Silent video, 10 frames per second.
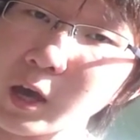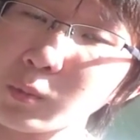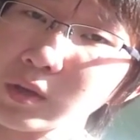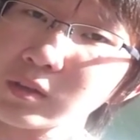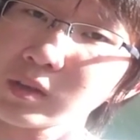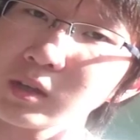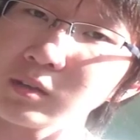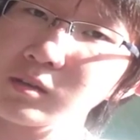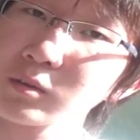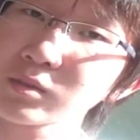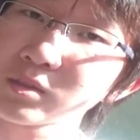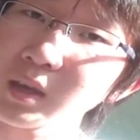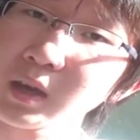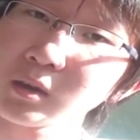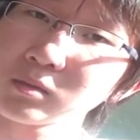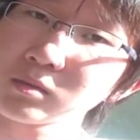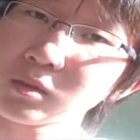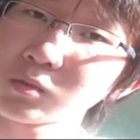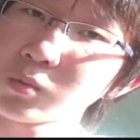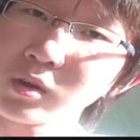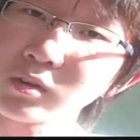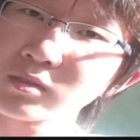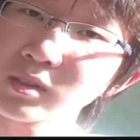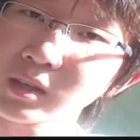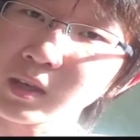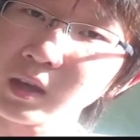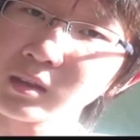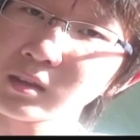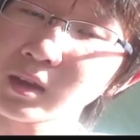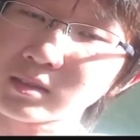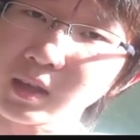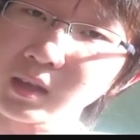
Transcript: And when you hear those sounds or words again a